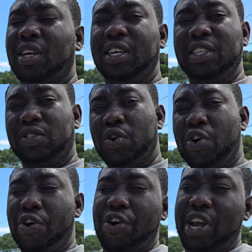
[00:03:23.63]
into
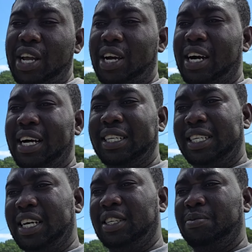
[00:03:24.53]
grey, and
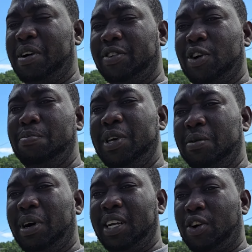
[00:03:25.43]
then I have to go
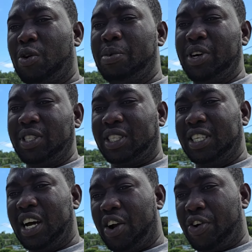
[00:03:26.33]
build back the cupboards
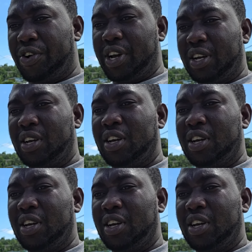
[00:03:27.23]
in a grey.